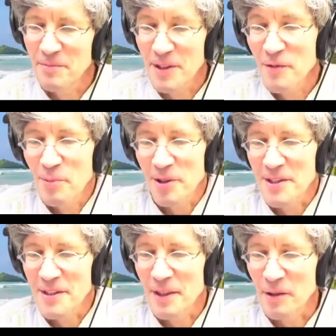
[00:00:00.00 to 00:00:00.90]
Everybody
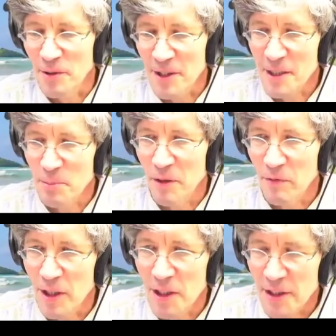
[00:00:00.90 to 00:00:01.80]
said, oh, it hasn't been
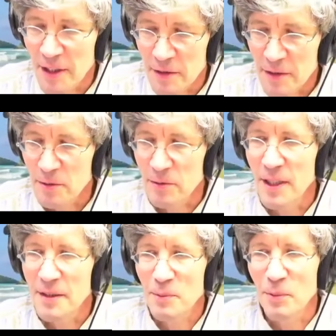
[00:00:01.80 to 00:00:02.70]
flushed out. So
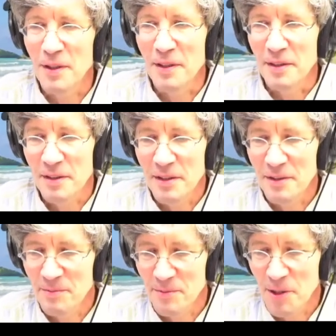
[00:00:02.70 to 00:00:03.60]
that's one of the
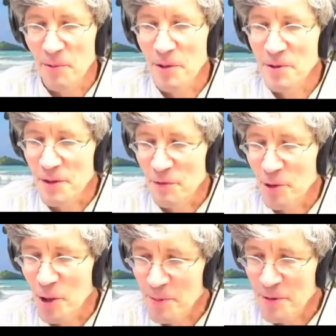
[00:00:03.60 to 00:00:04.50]
corrosive
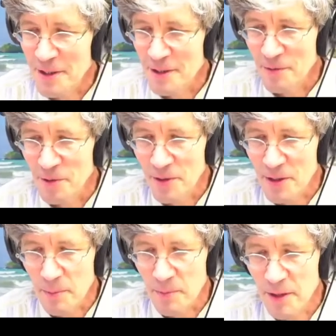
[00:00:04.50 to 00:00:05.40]
properties of doing
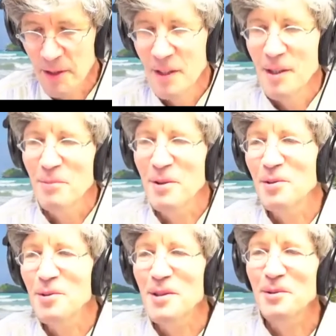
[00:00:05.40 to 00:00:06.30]
something. But
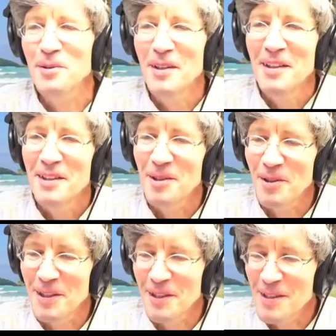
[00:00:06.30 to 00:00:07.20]
also, you got
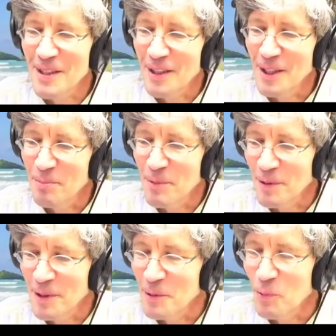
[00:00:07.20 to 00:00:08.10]
to understand that
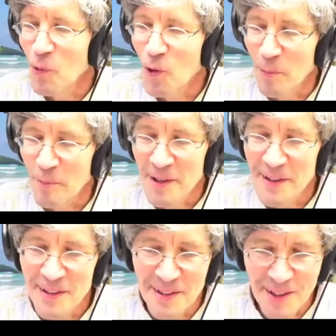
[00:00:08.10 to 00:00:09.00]
building is warm, right?
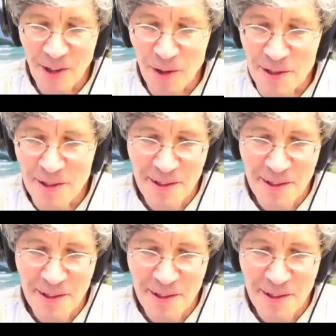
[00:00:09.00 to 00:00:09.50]
It's hot.